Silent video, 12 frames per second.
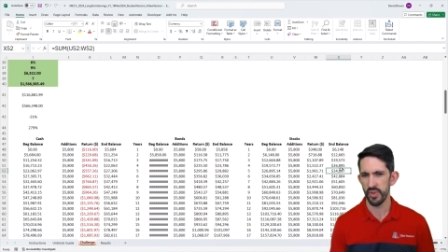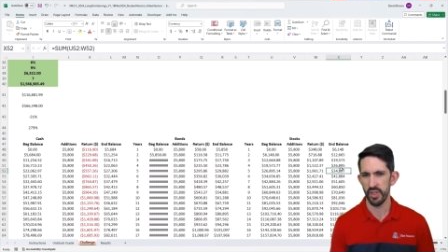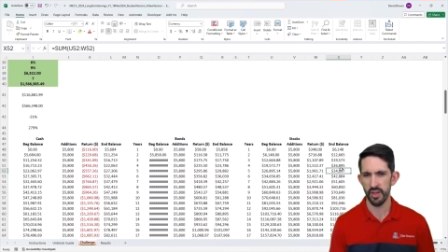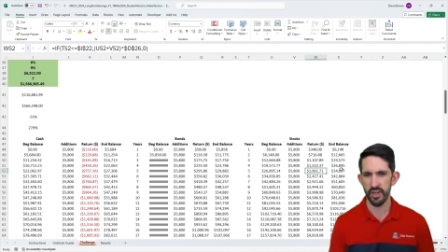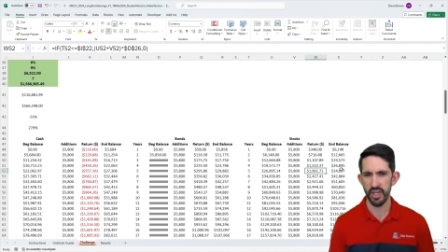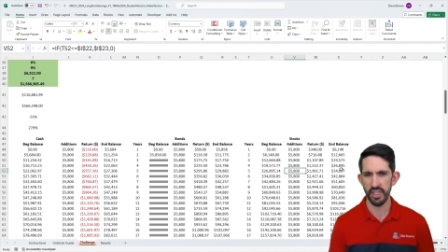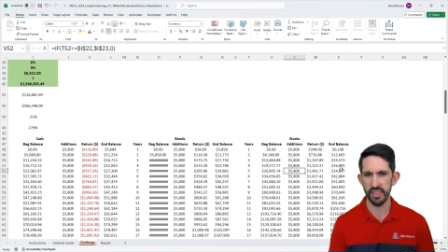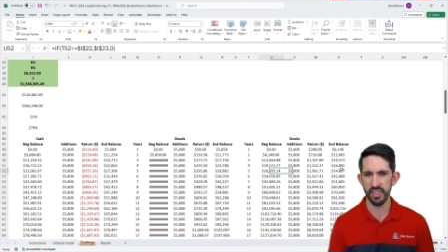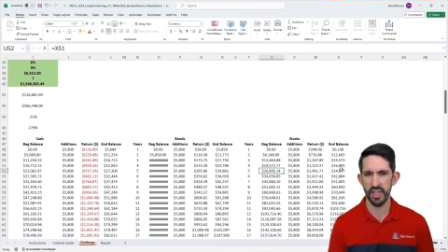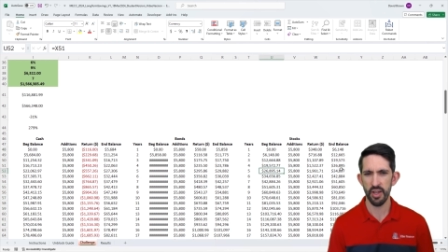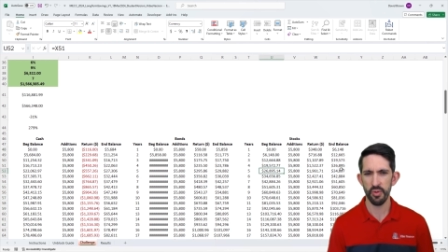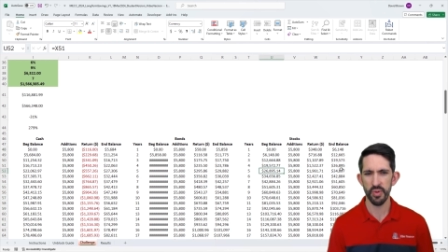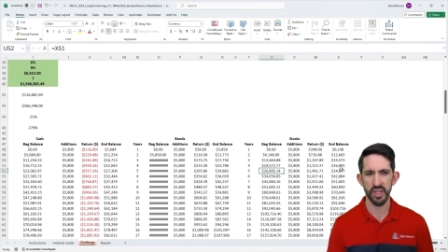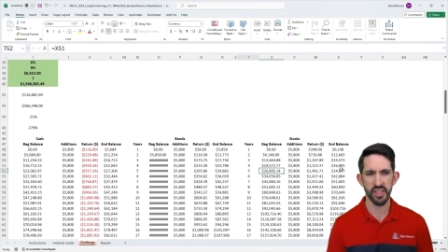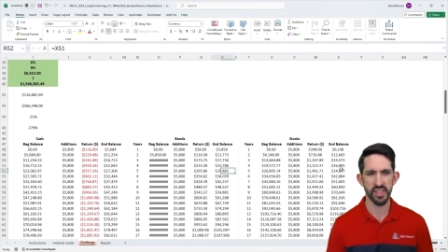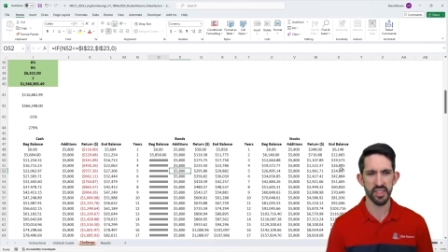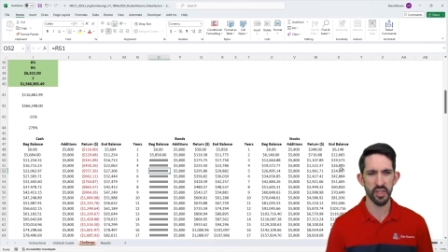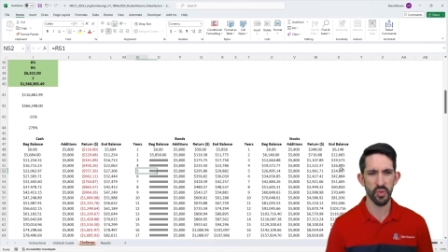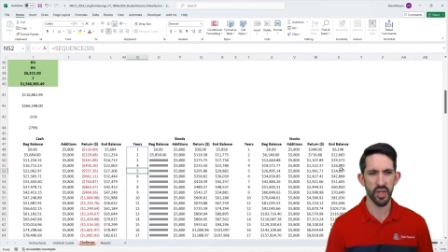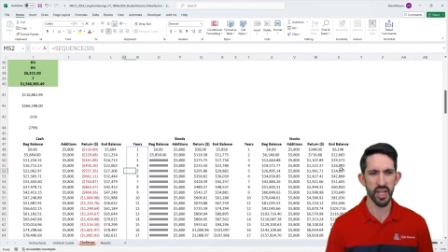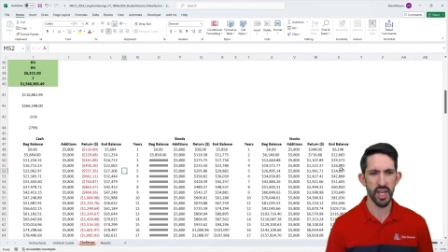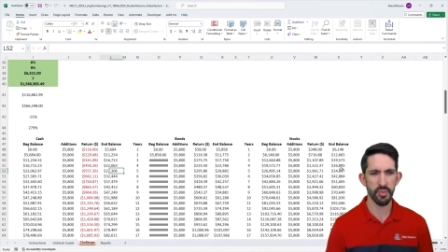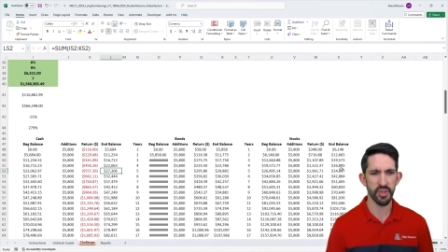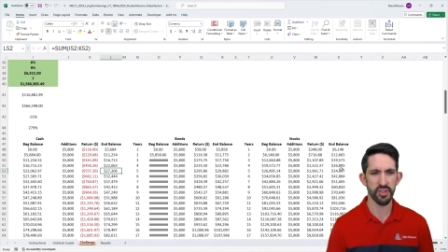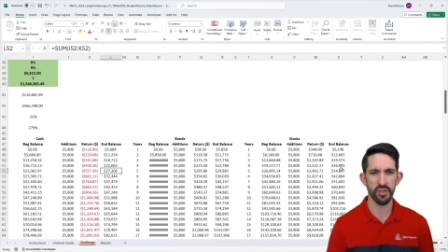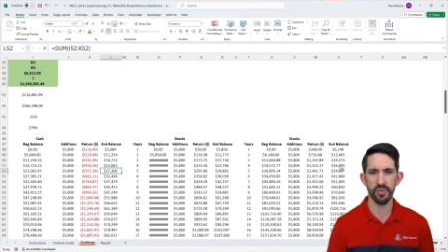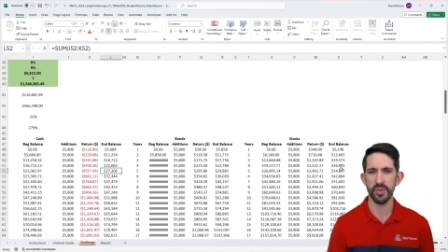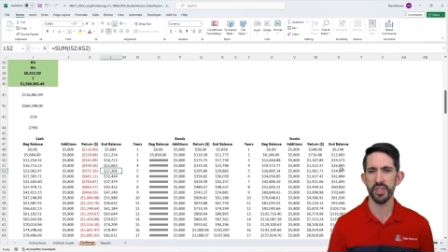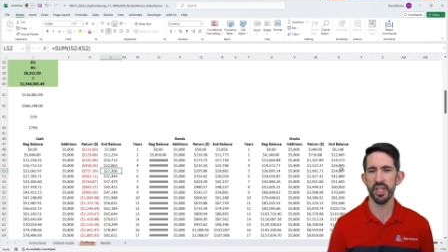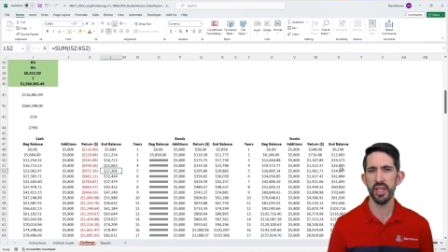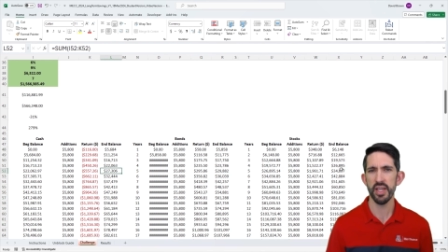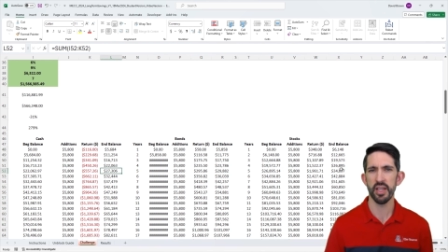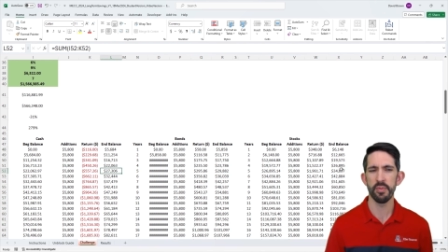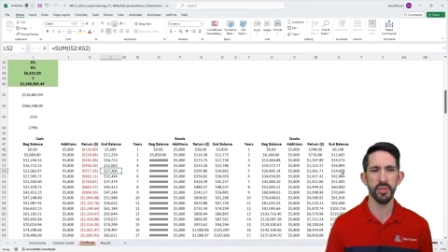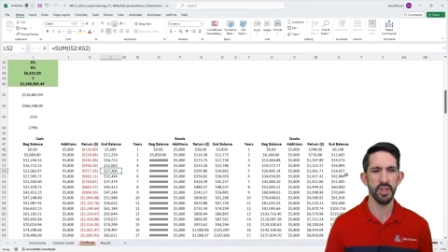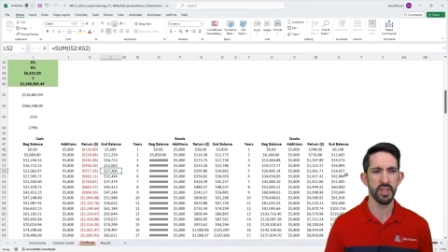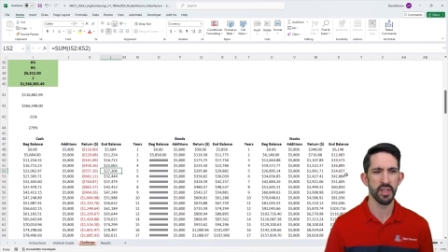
All right, now we can see what happens over time